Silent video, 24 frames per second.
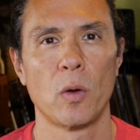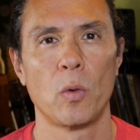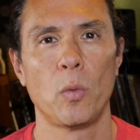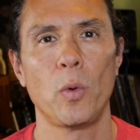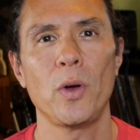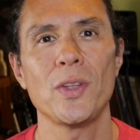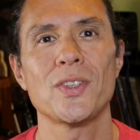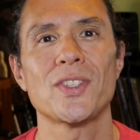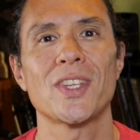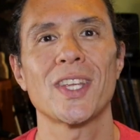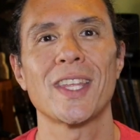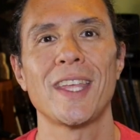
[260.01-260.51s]

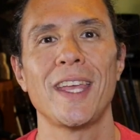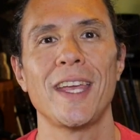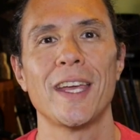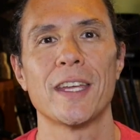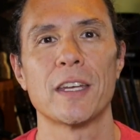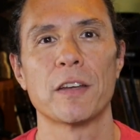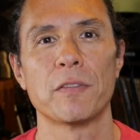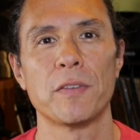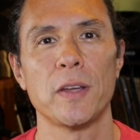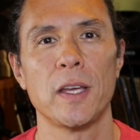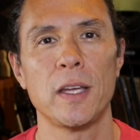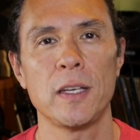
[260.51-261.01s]
Once
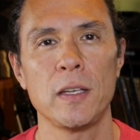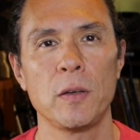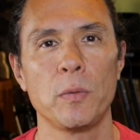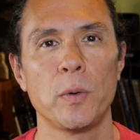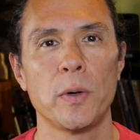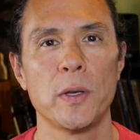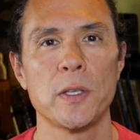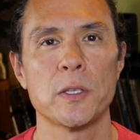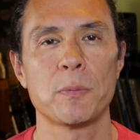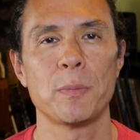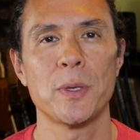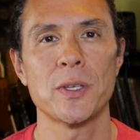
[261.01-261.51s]
again, if
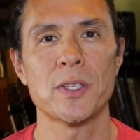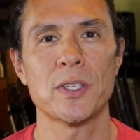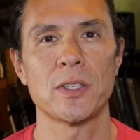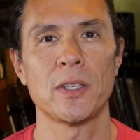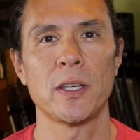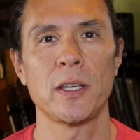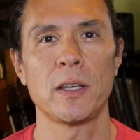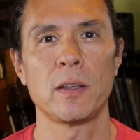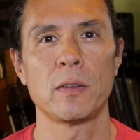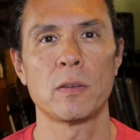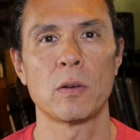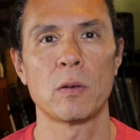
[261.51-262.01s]
anyone's
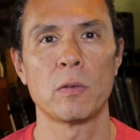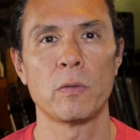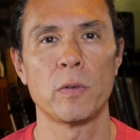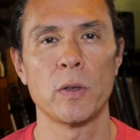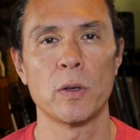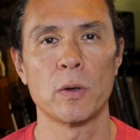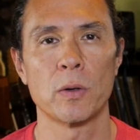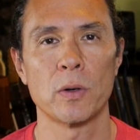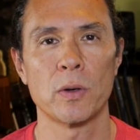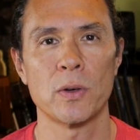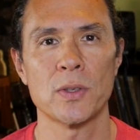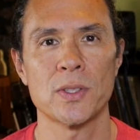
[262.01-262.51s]
misleading their
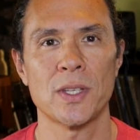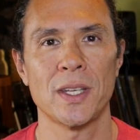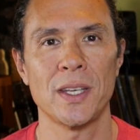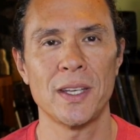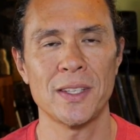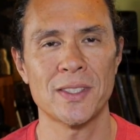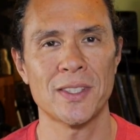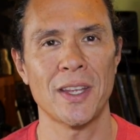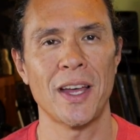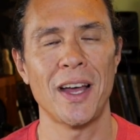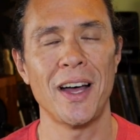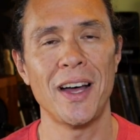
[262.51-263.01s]
viewers,
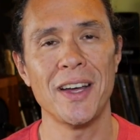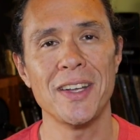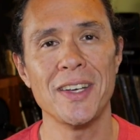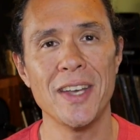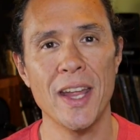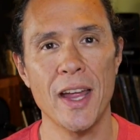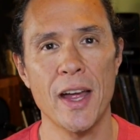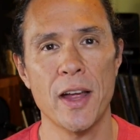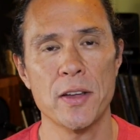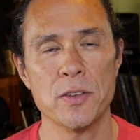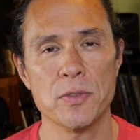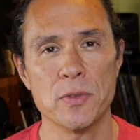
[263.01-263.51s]
it's
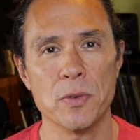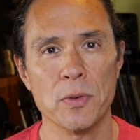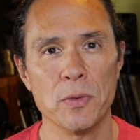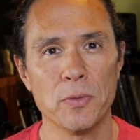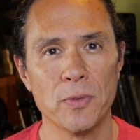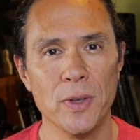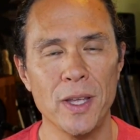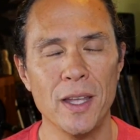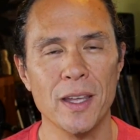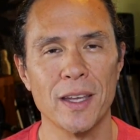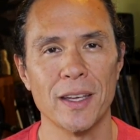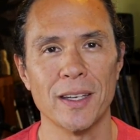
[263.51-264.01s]
unnatural
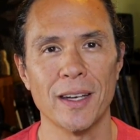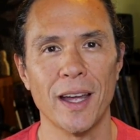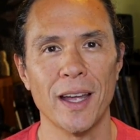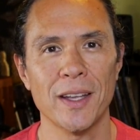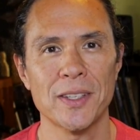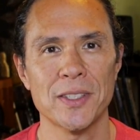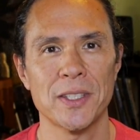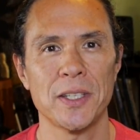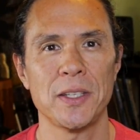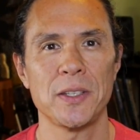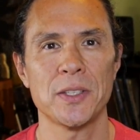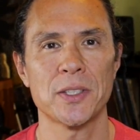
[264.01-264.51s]
vegan. I
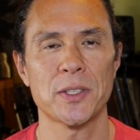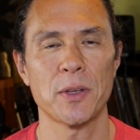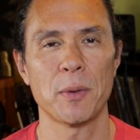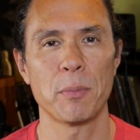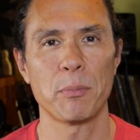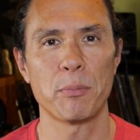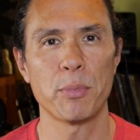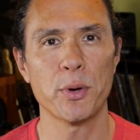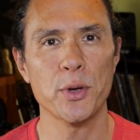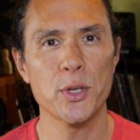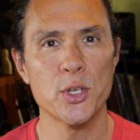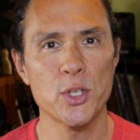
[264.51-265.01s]
see
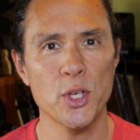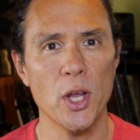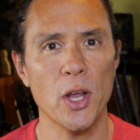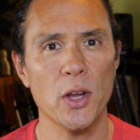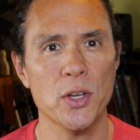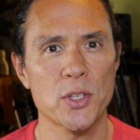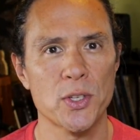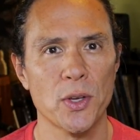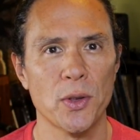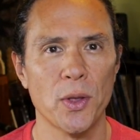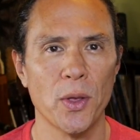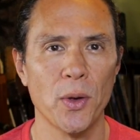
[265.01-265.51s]
some
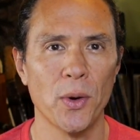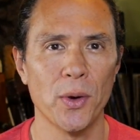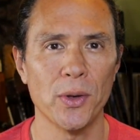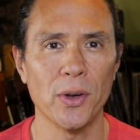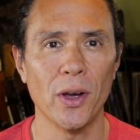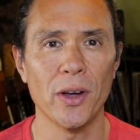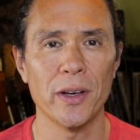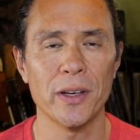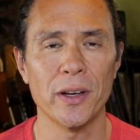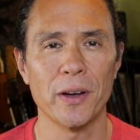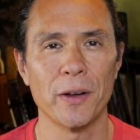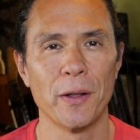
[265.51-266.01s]
projection going
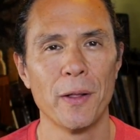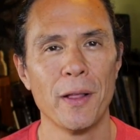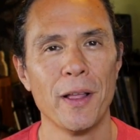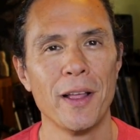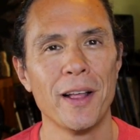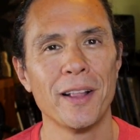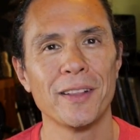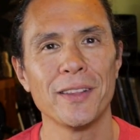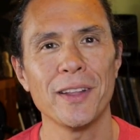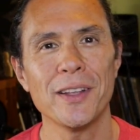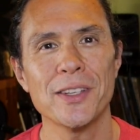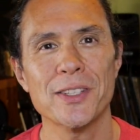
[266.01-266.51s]
on here.
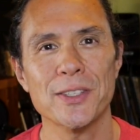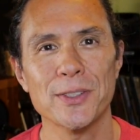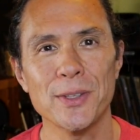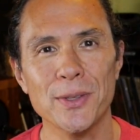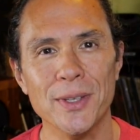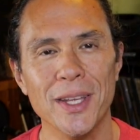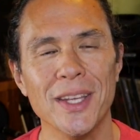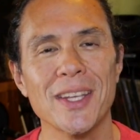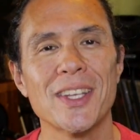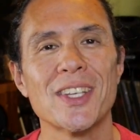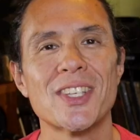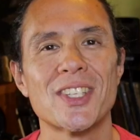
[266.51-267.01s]
Let's
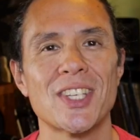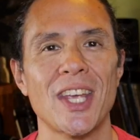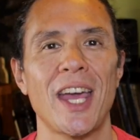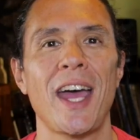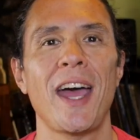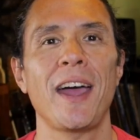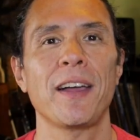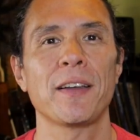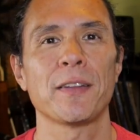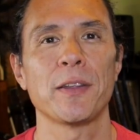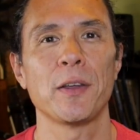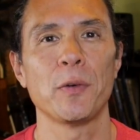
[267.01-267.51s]
look
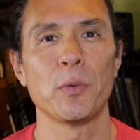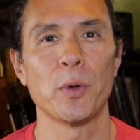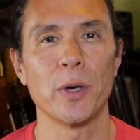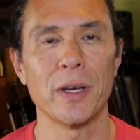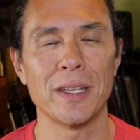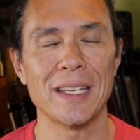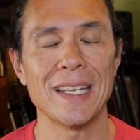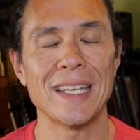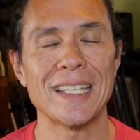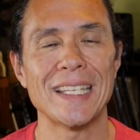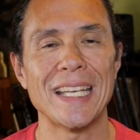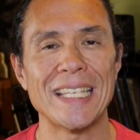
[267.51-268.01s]
exactly
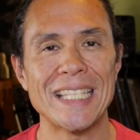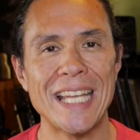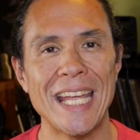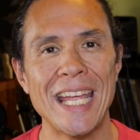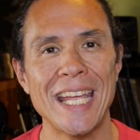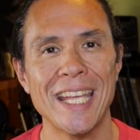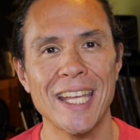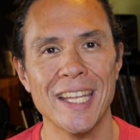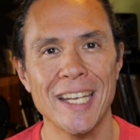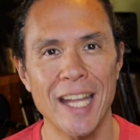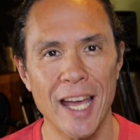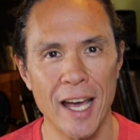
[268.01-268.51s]
what
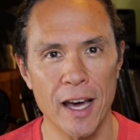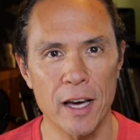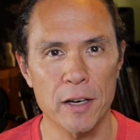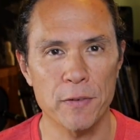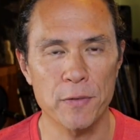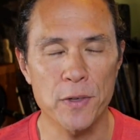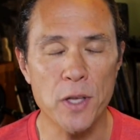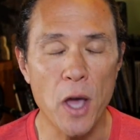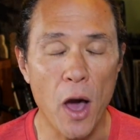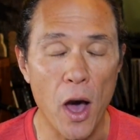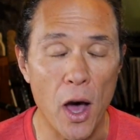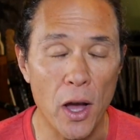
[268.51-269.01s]
taken out
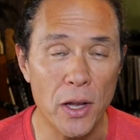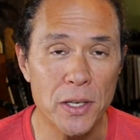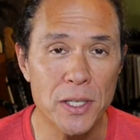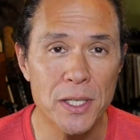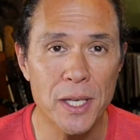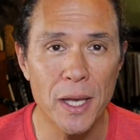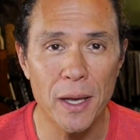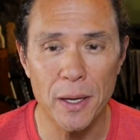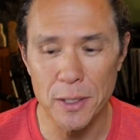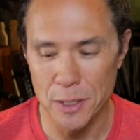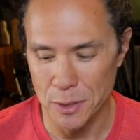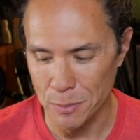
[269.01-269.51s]
of
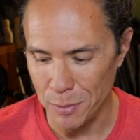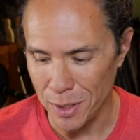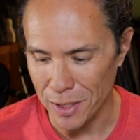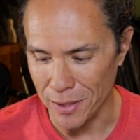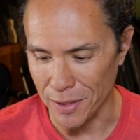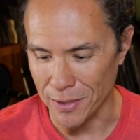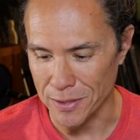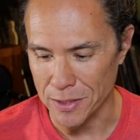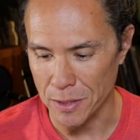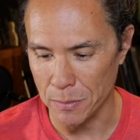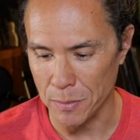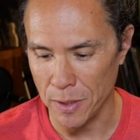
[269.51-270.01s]
context
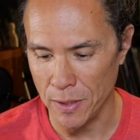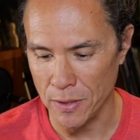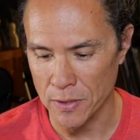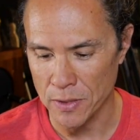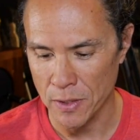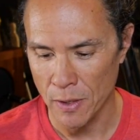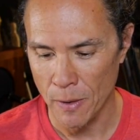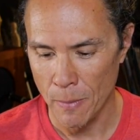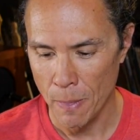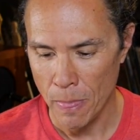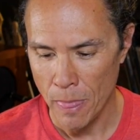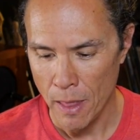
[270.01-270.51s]
means. It means